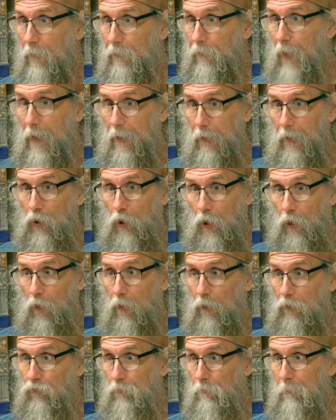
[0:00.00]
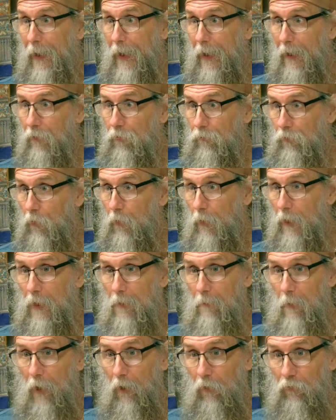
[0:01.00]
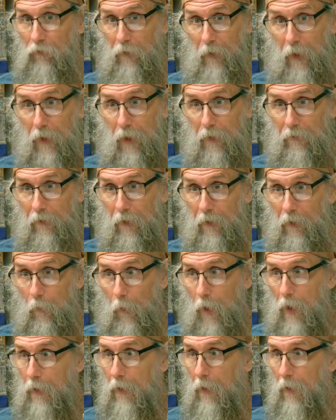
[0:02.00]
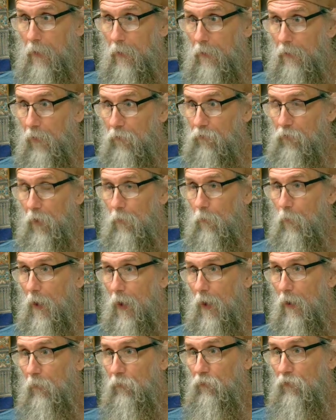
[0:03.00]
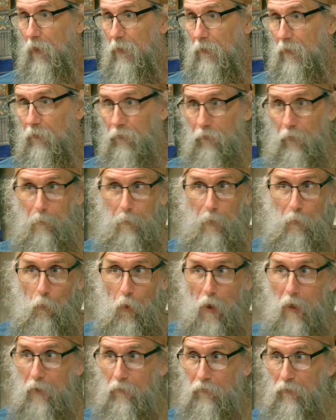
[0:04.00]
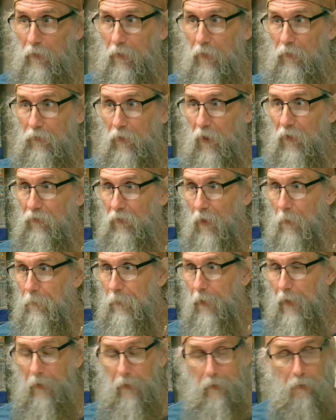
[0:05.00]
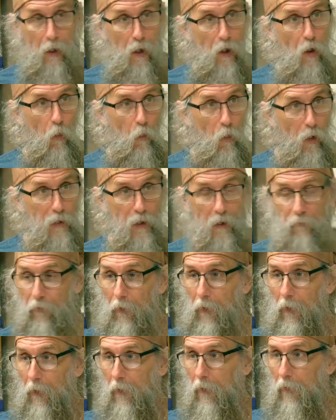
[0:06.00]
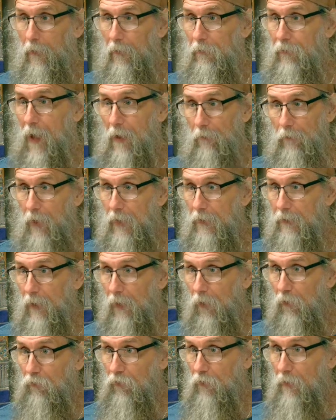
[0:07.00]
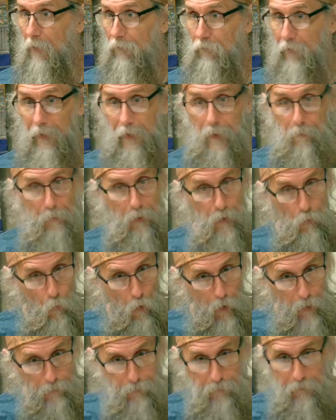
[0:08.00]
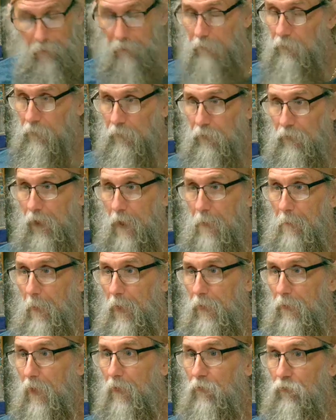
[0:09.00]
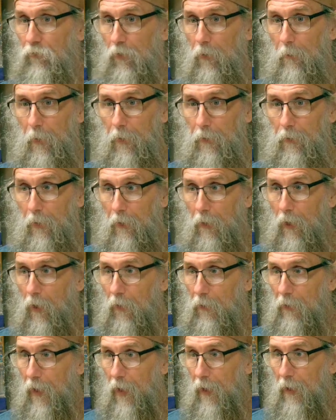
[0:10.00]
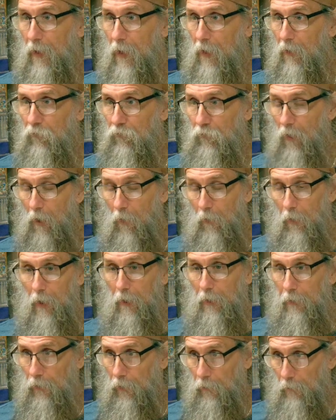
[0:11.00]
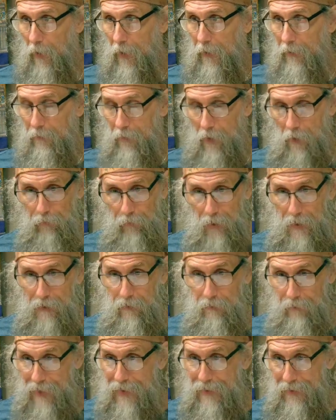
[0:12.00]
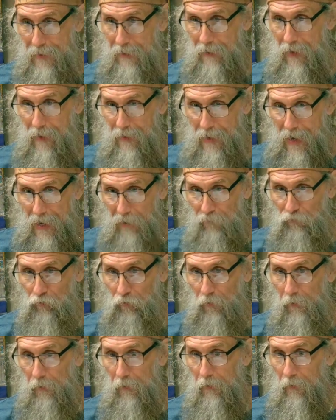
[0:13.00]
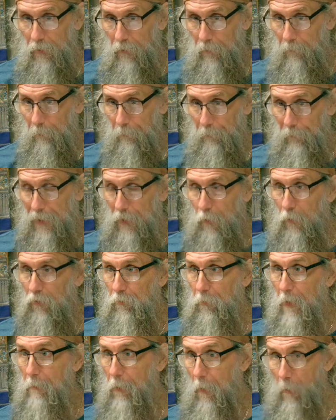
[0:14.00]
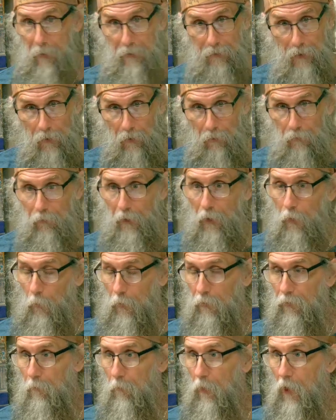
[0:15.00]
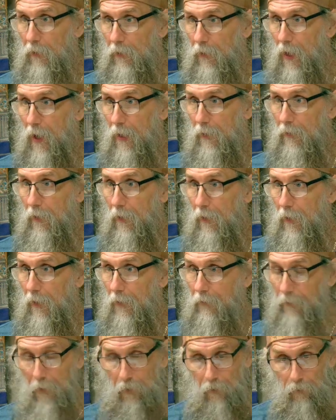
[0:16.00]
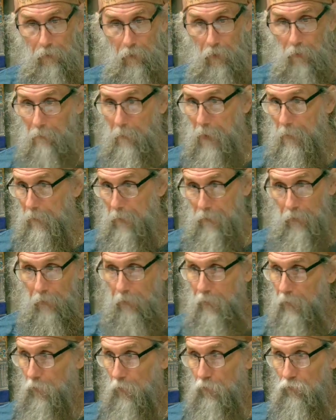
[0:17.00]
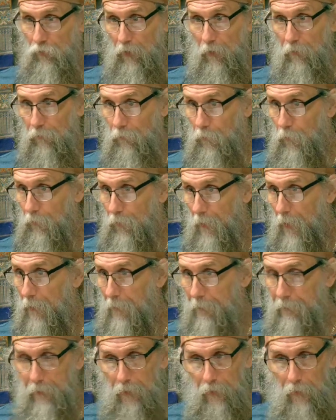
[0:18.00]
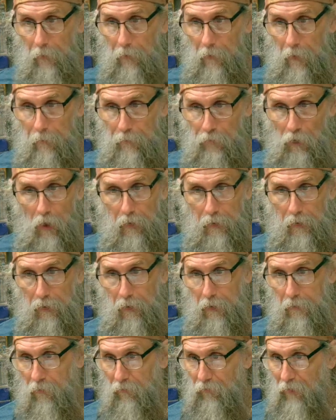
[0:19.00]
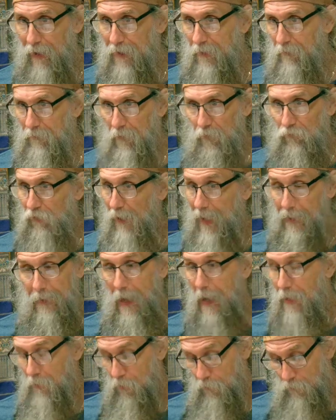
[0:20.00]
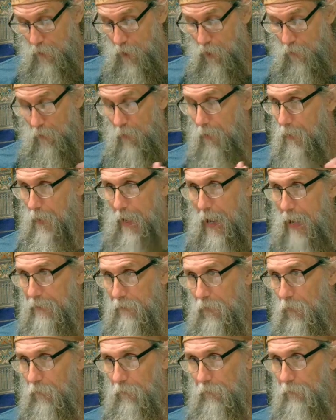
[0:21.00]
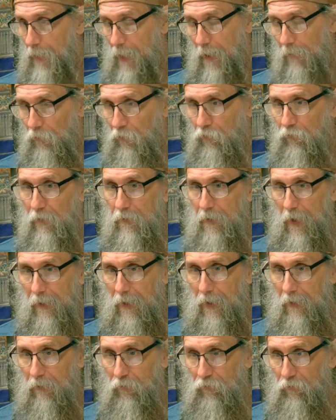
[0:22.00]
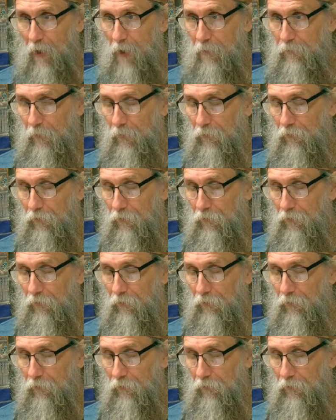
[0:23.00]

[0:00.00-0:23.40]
They encourage me through emails. And I got to tell you what, they'll say, wow, Sunday sermon was, and they'll say something and whatever. That right there is enough to get me wanting to type Monday's sermon. Okay. So you're right. Now they, they cannot actually be with people, but they are there with them online and they are there and maybe they're encouraging through the, you know, the talking on the side of the chat. I don't know. I don't ever see that kind of stuff.